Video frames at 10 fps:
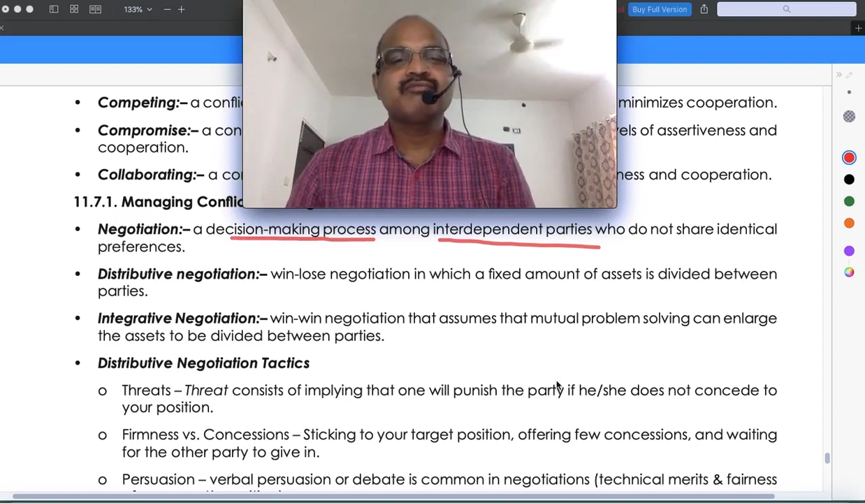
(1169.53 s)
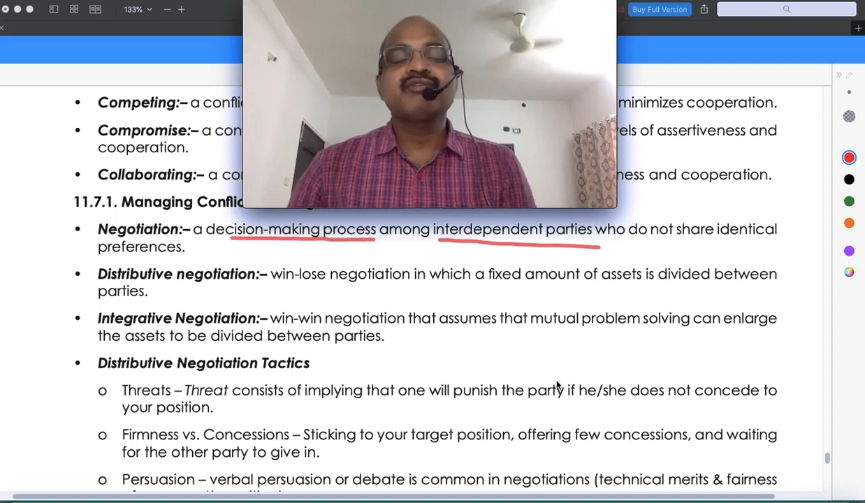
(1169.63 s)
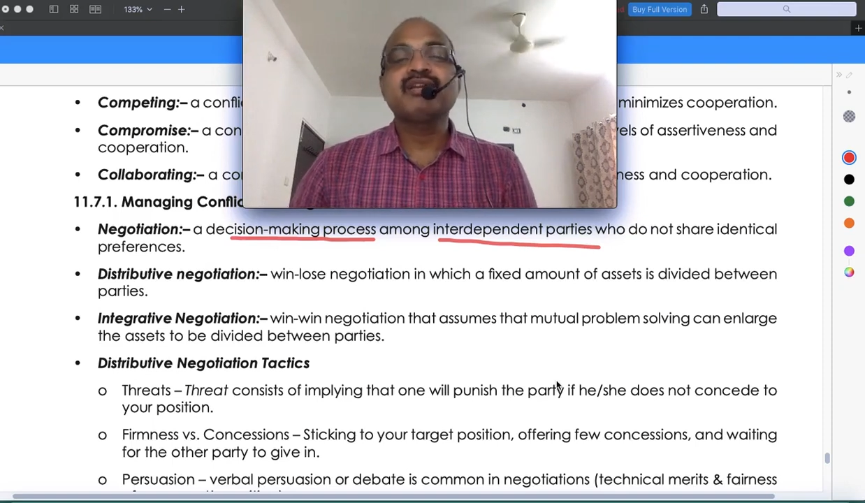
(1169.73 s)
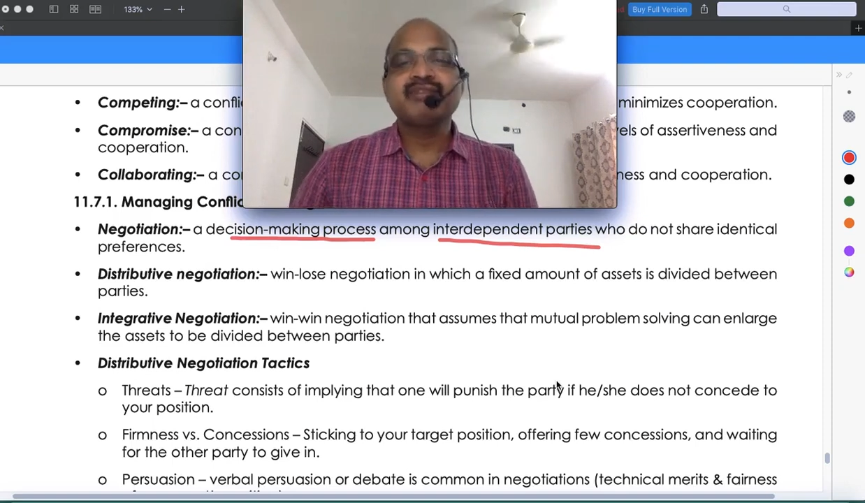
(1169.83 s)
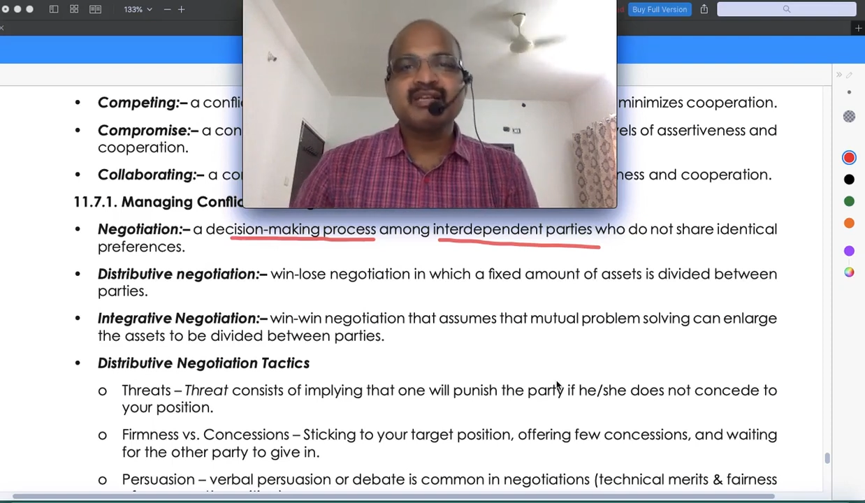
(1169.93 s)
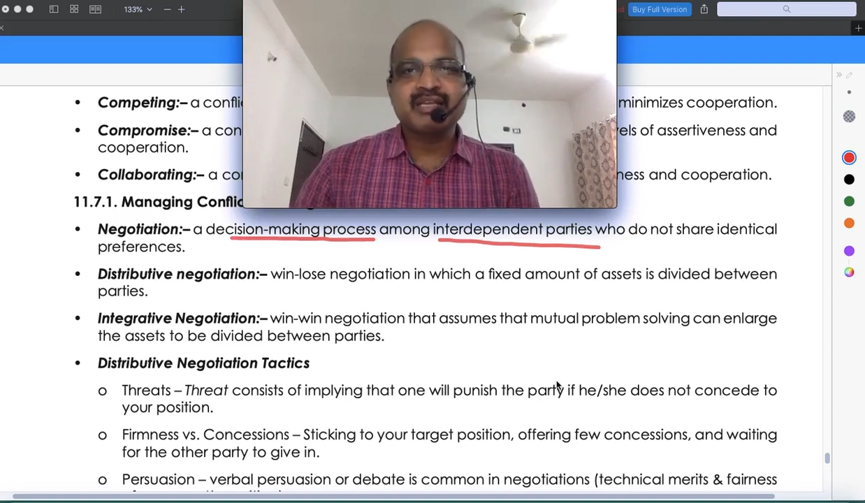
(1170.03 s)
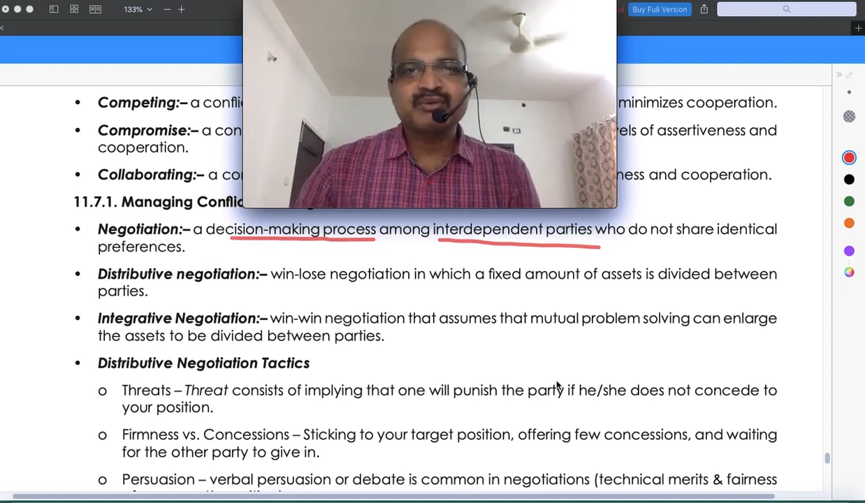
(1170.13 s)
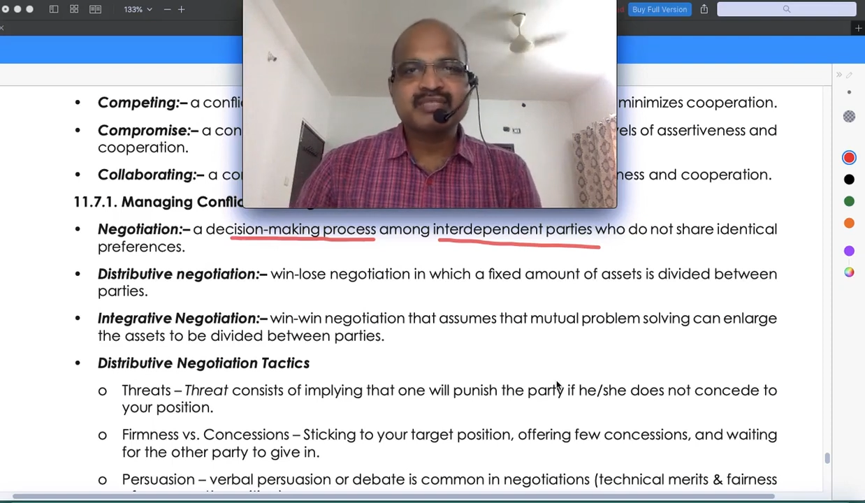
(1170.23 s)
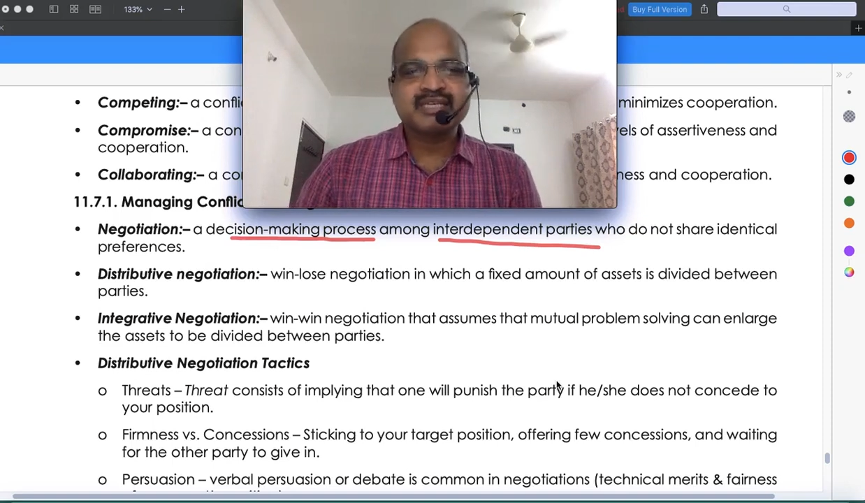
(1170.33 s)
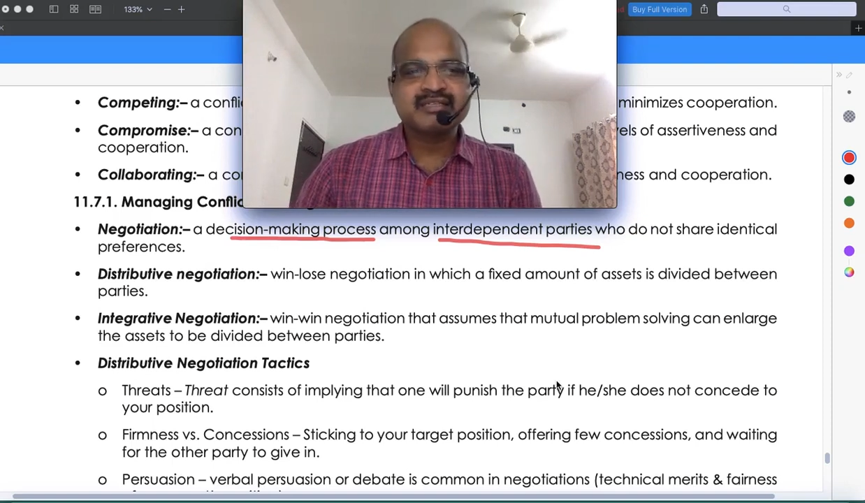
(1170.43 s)
win-win
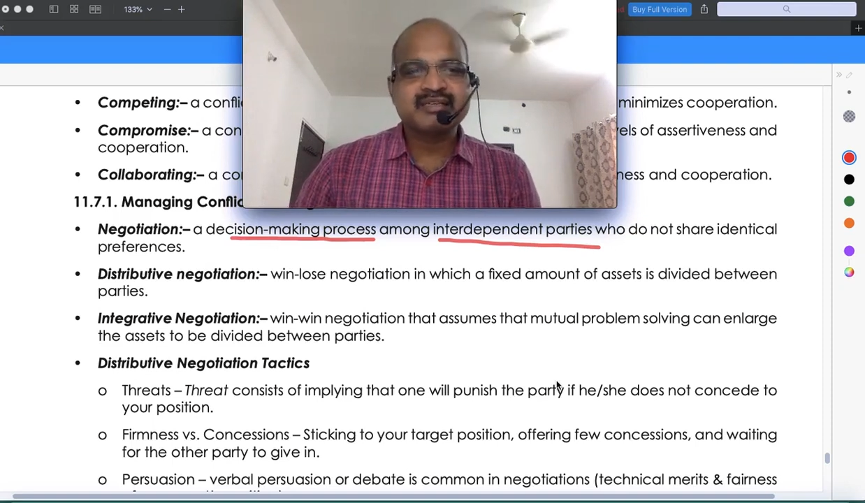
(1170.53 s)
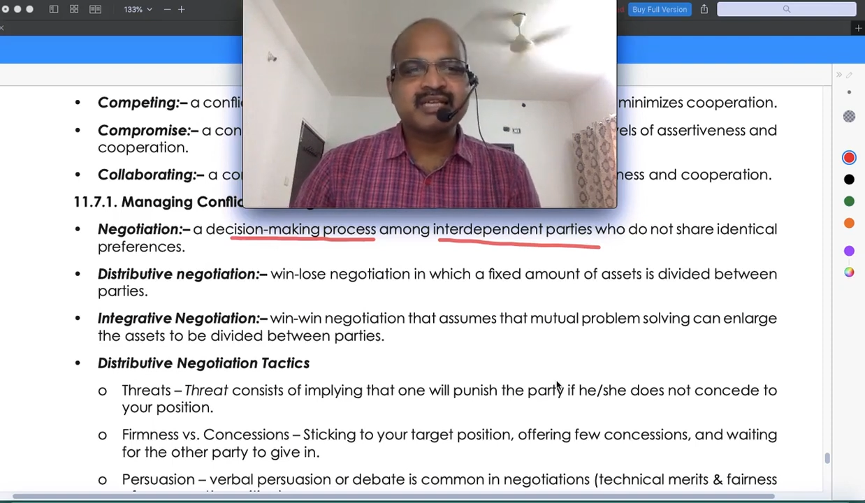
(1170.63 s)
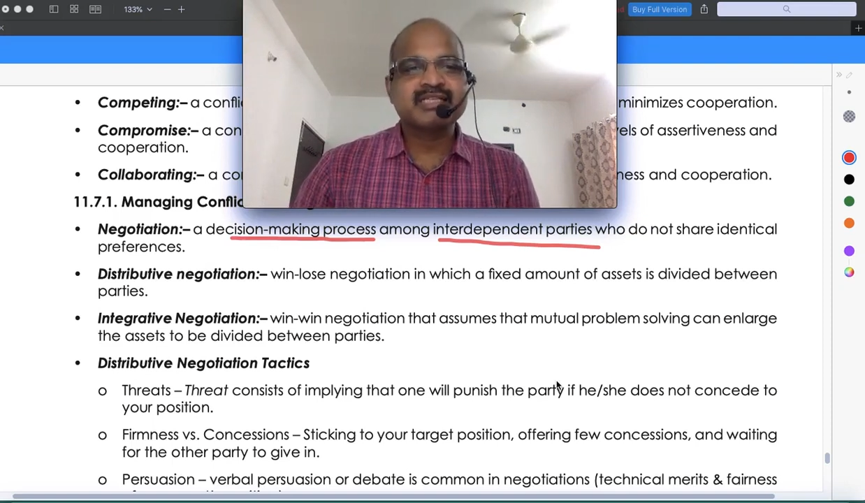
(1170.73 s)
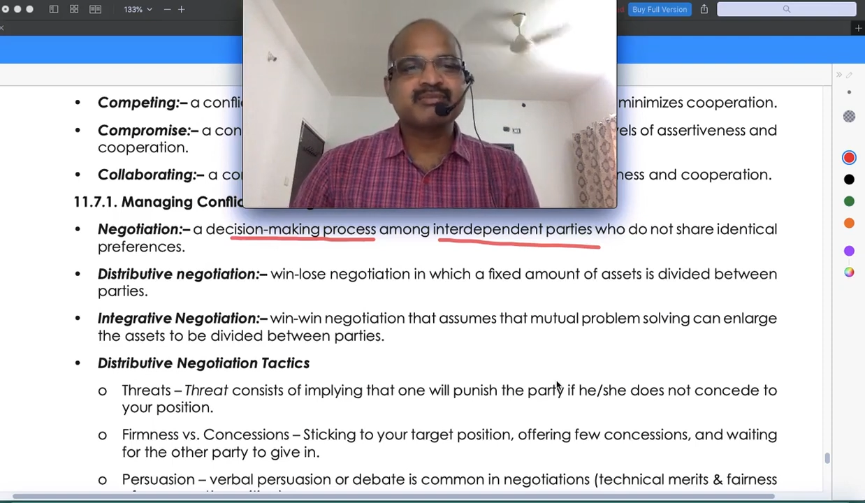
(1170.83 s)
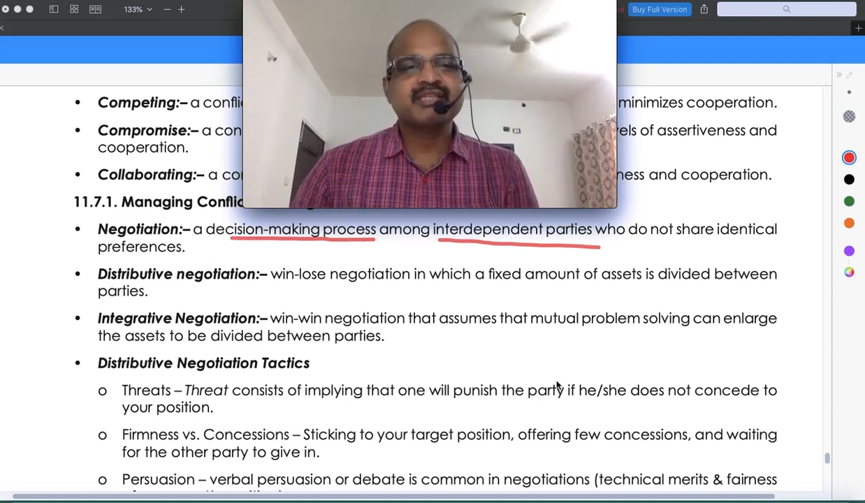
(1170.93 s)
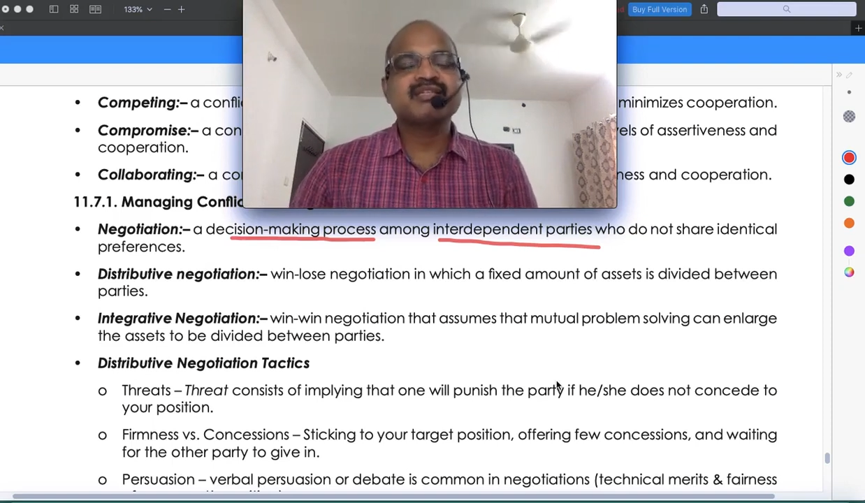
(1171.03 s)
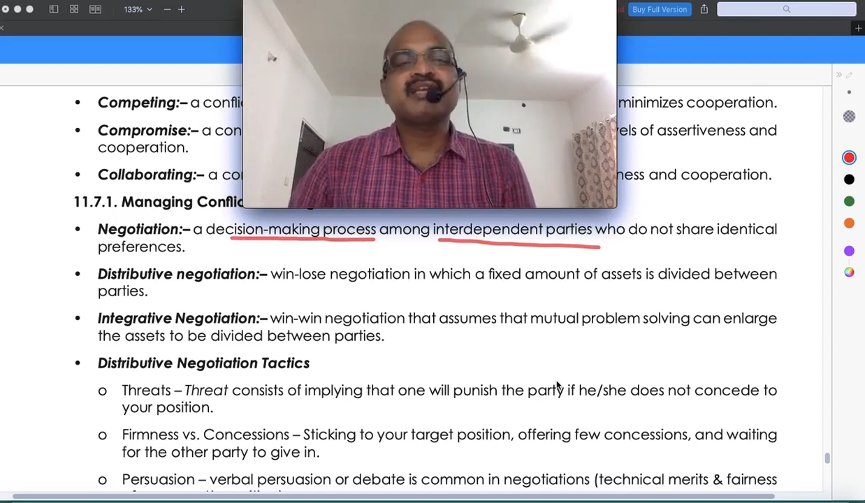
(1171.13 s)
negotiation takes place